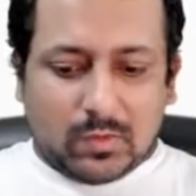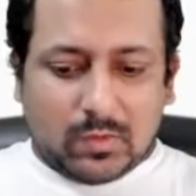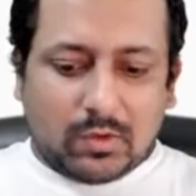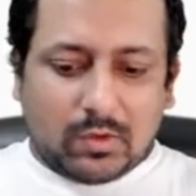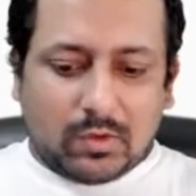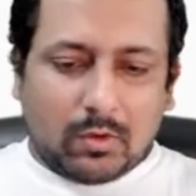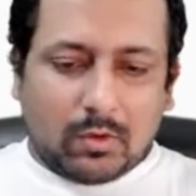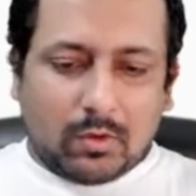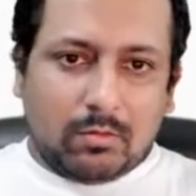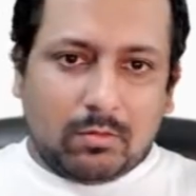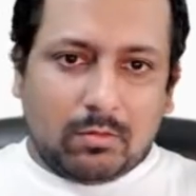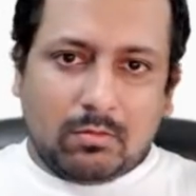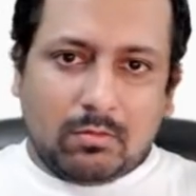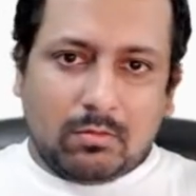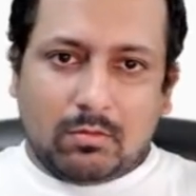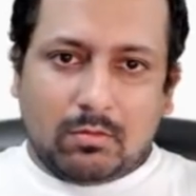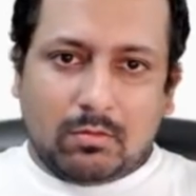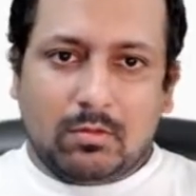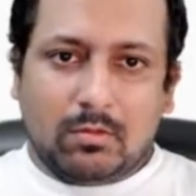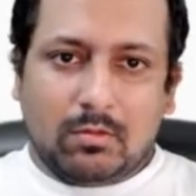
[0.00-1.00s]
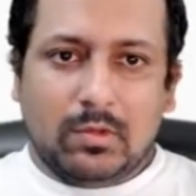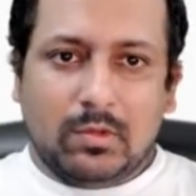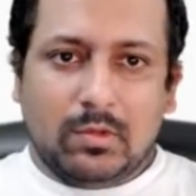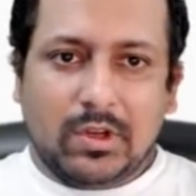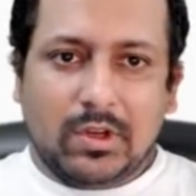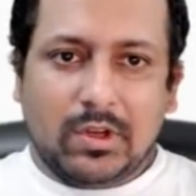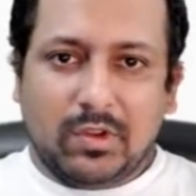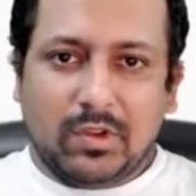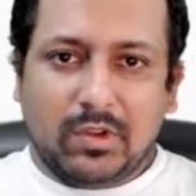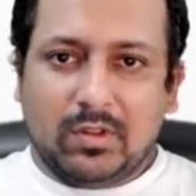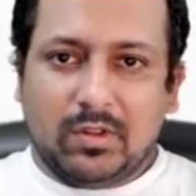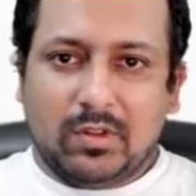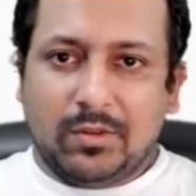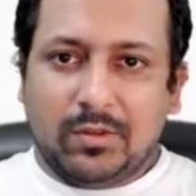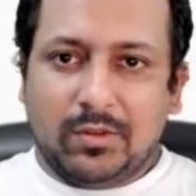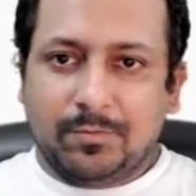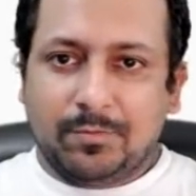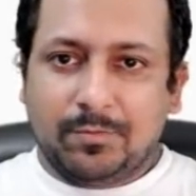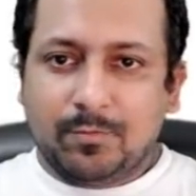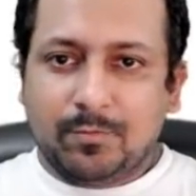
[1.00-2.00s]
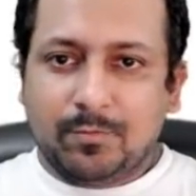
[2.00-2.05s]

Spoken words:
So let me see.